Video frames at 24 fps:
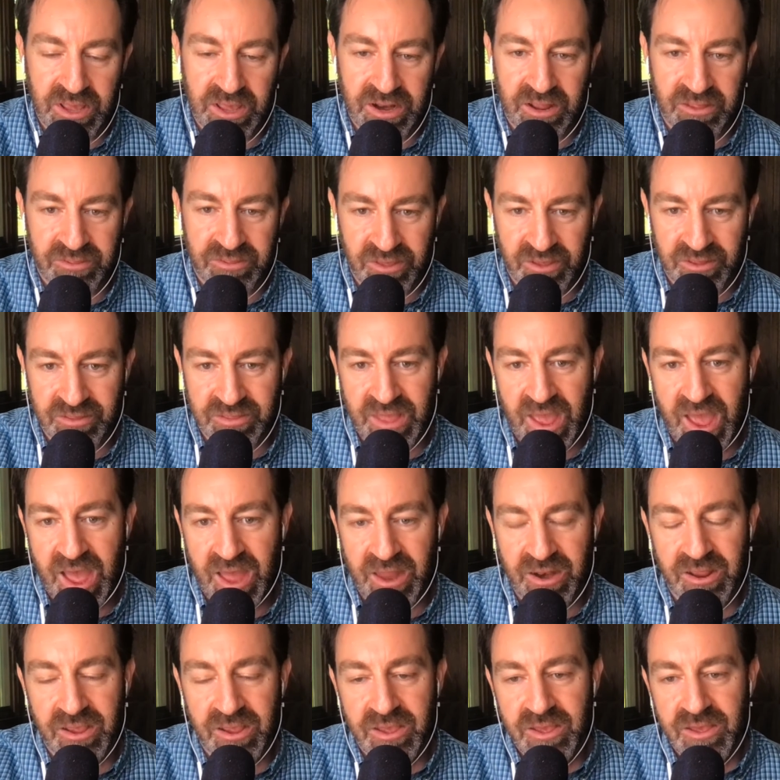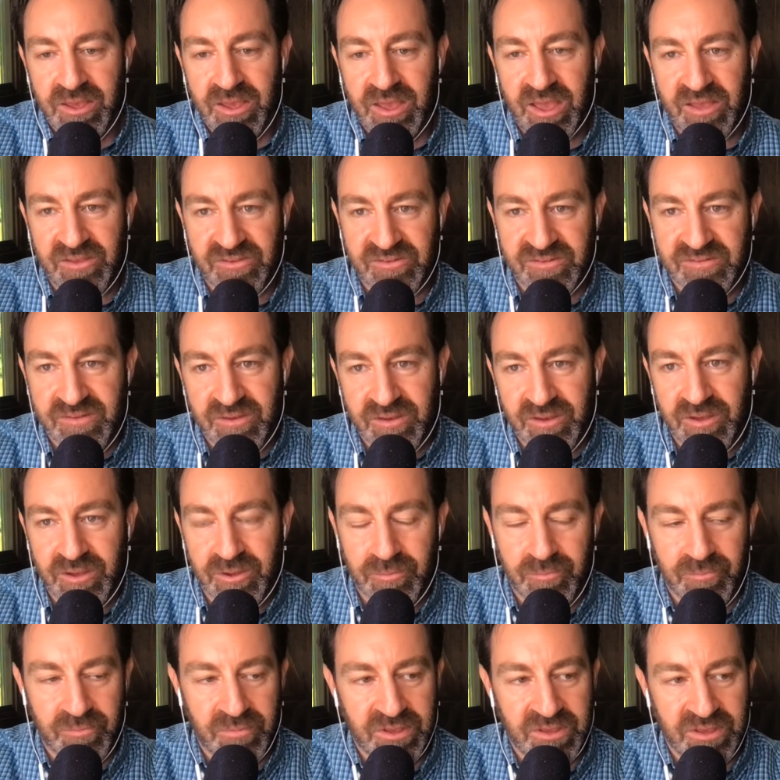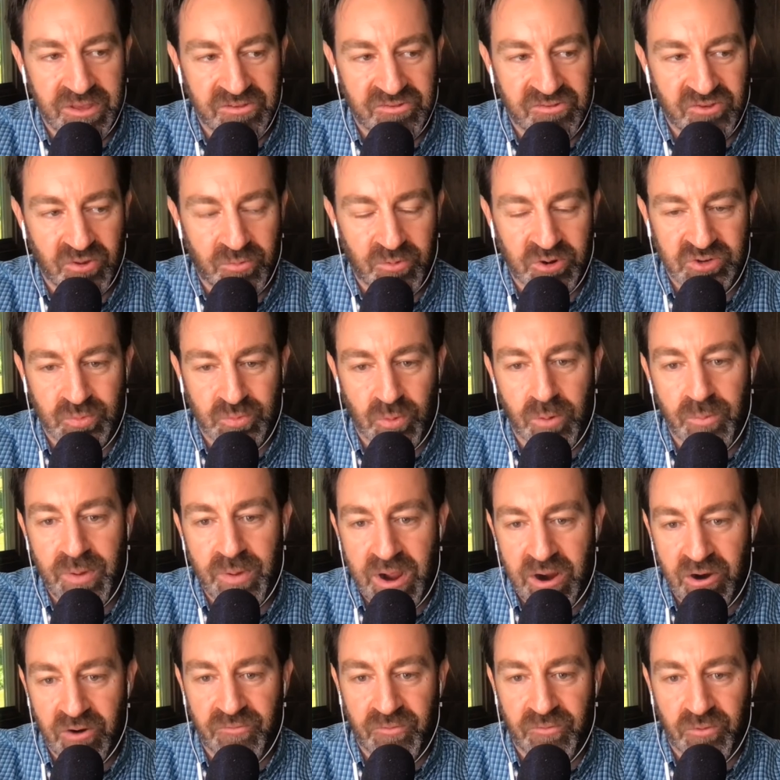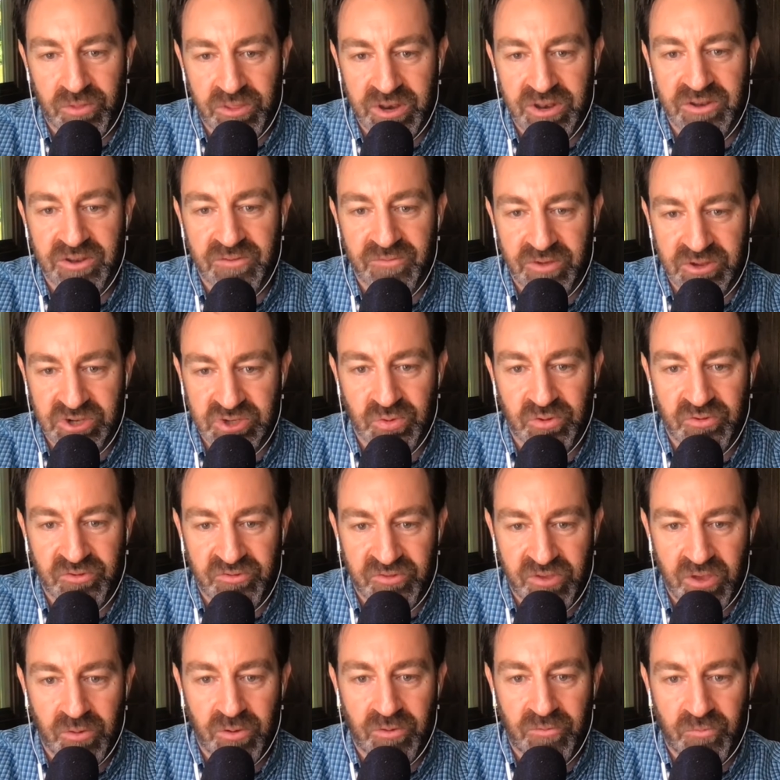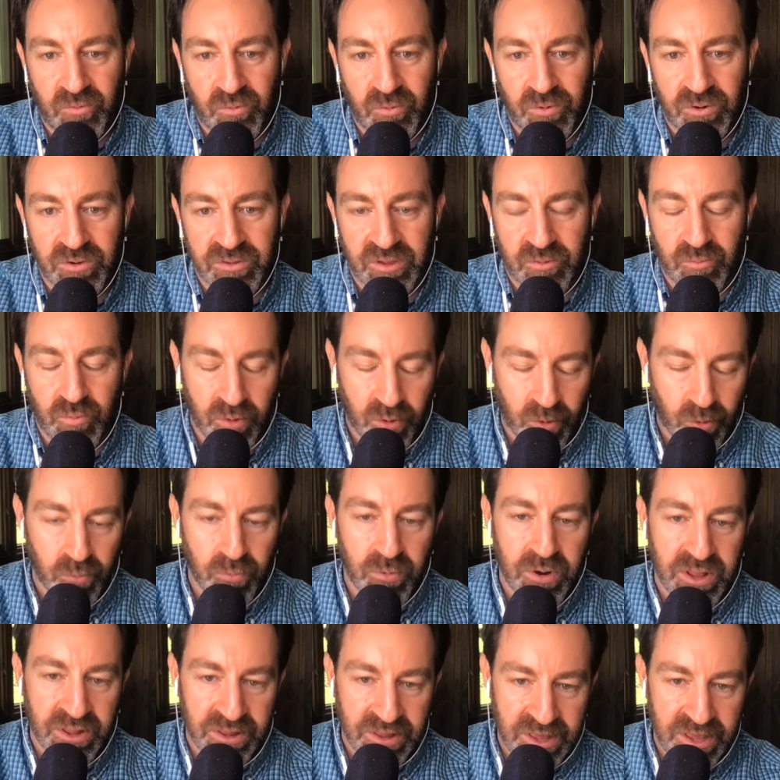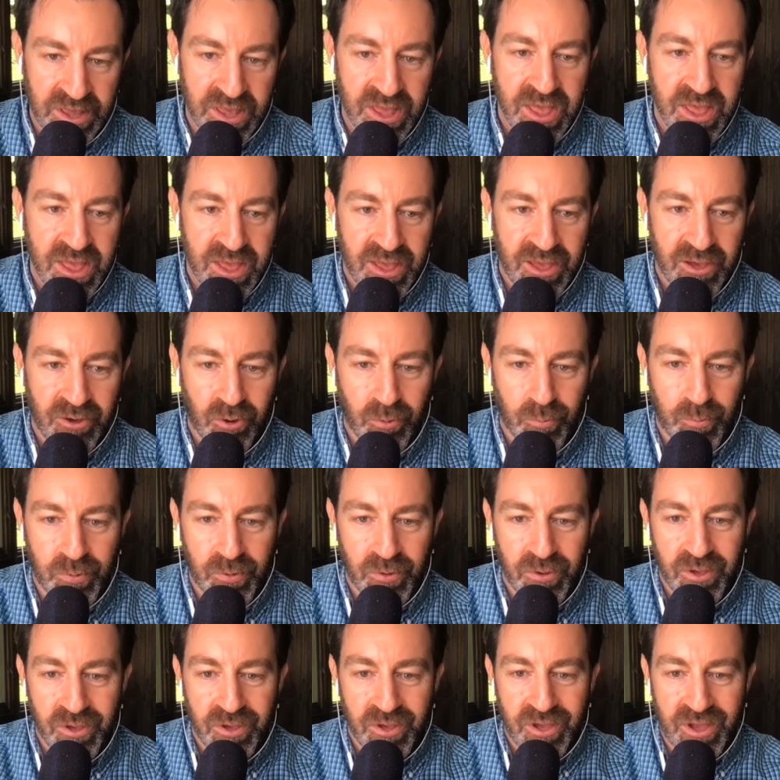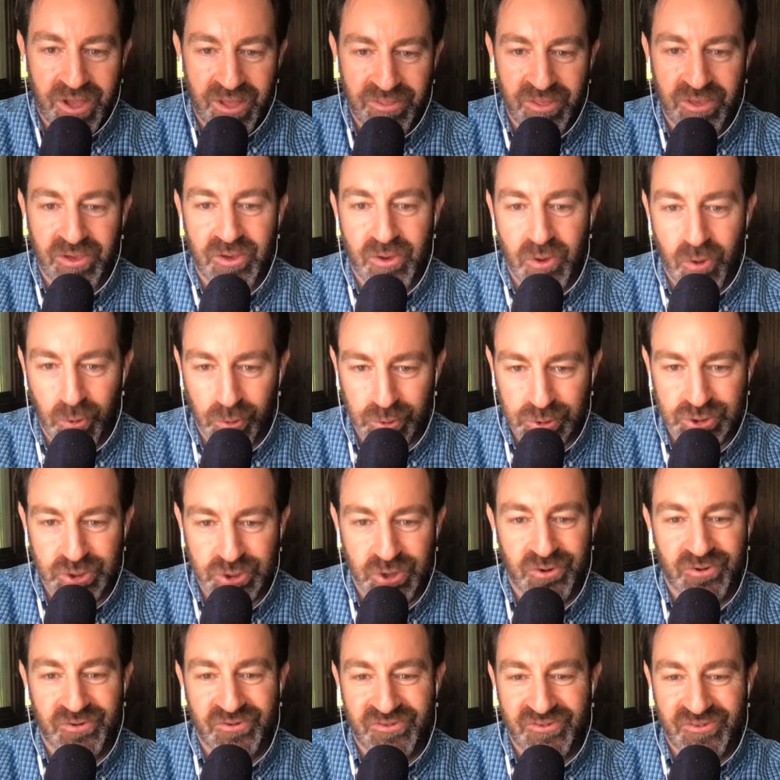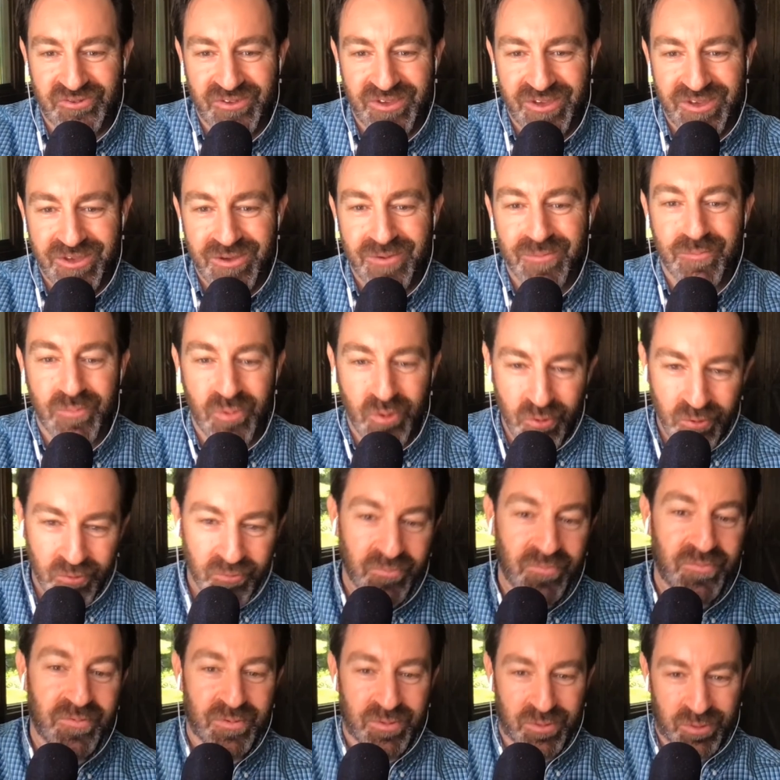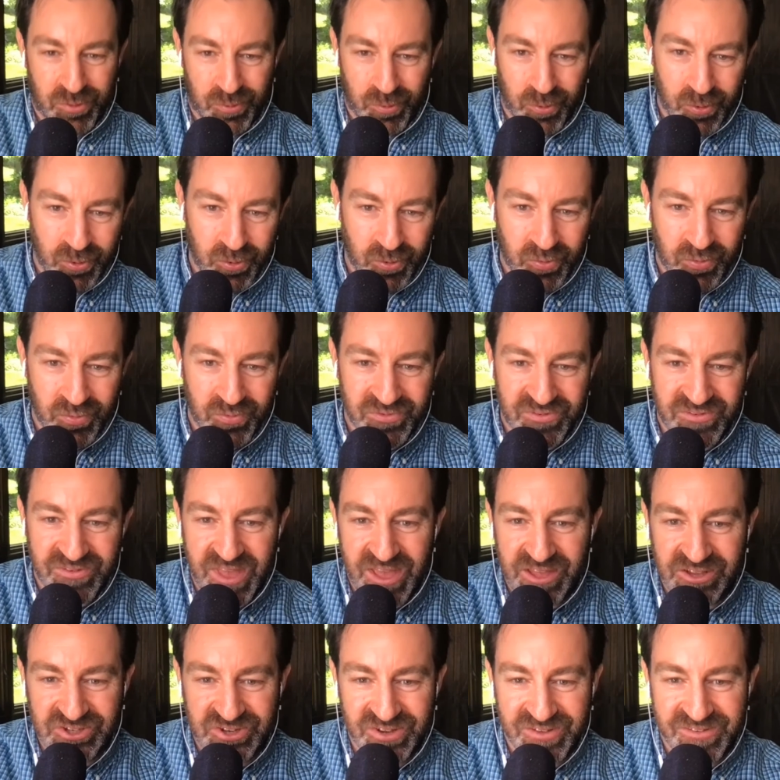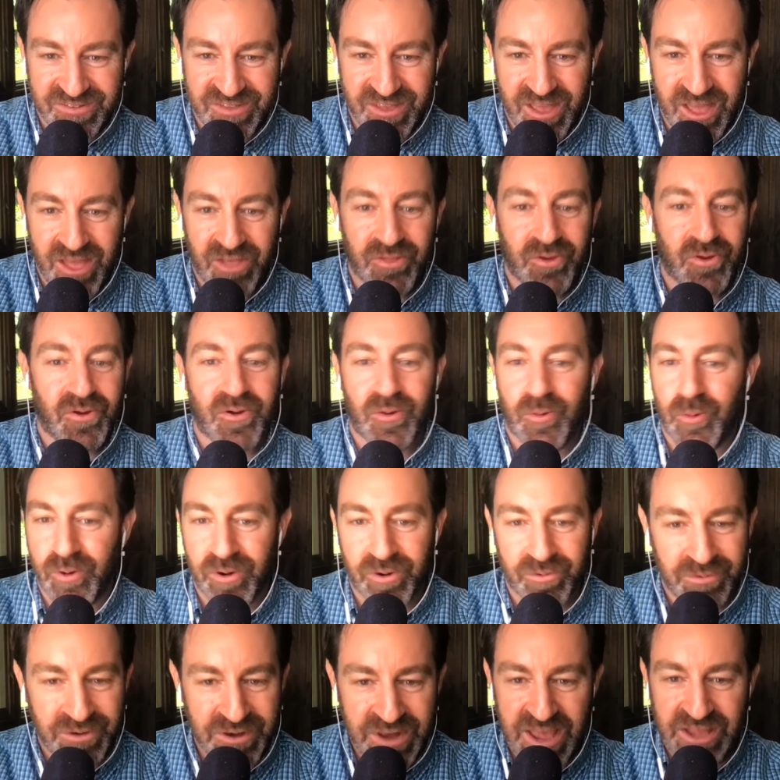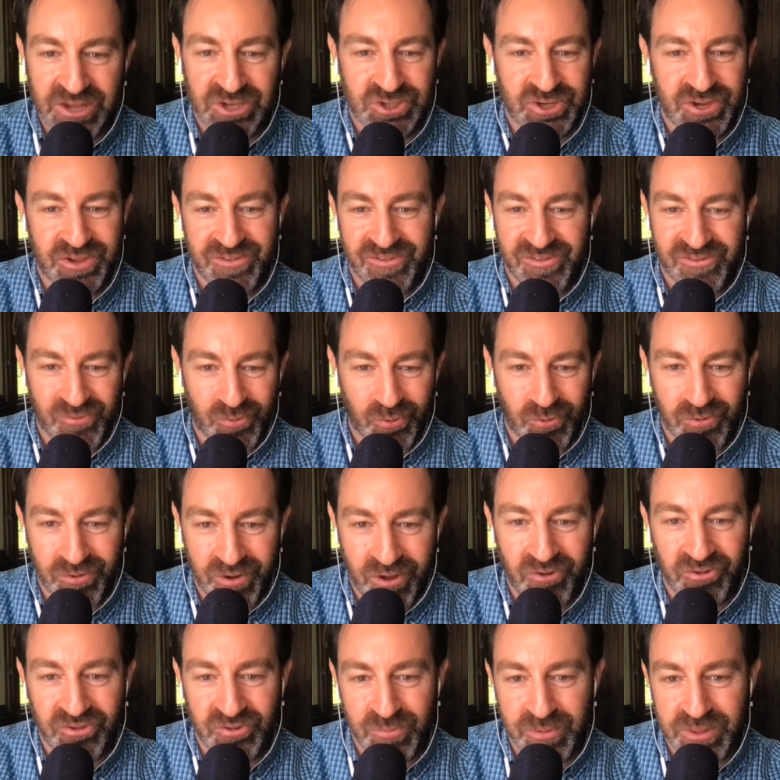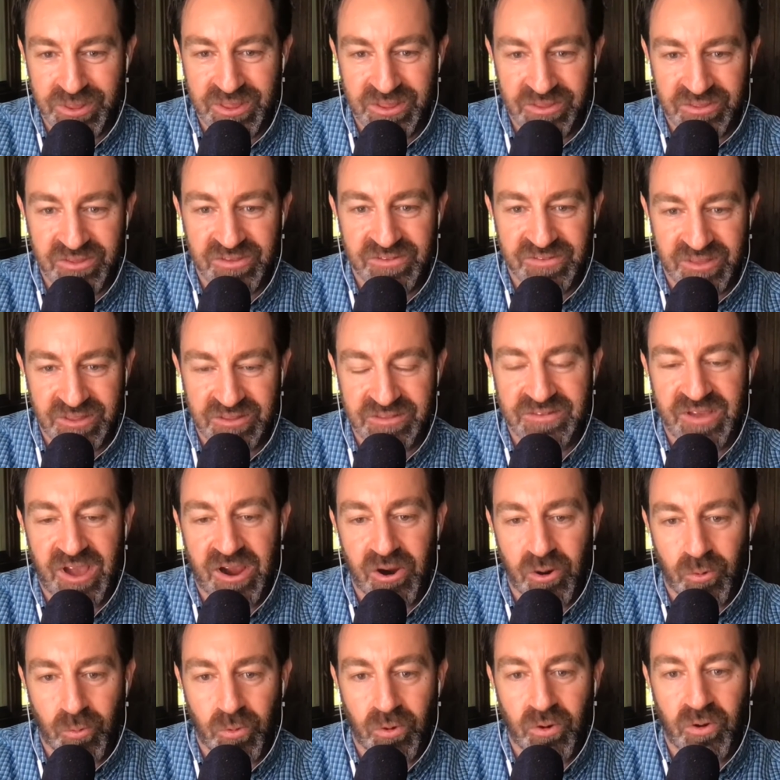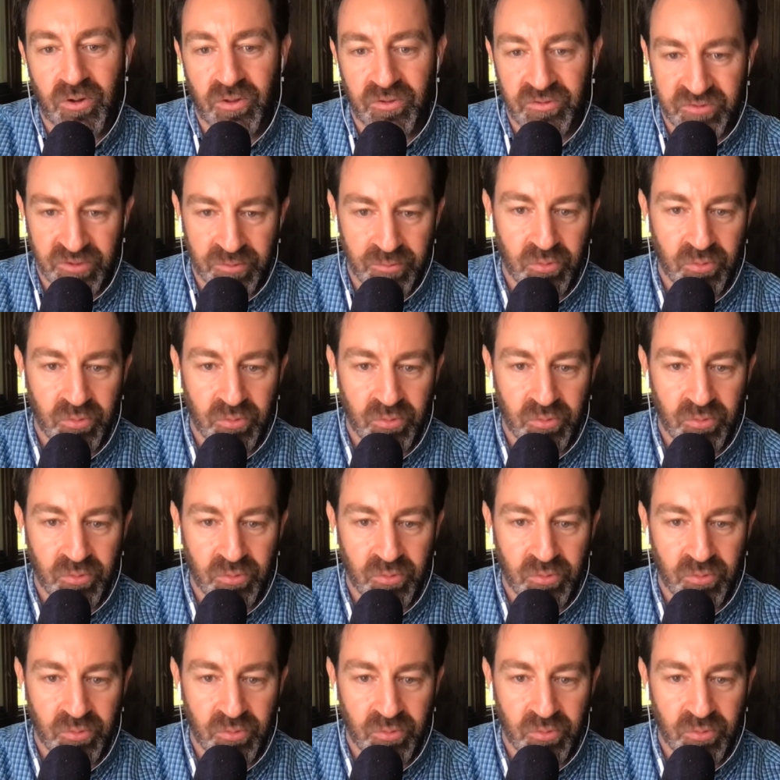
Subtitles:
And I think that has is so much more powerful than individuals going for it. Like what will really help, I think, cultures move through stages together, or nations, or ultimately this entire world to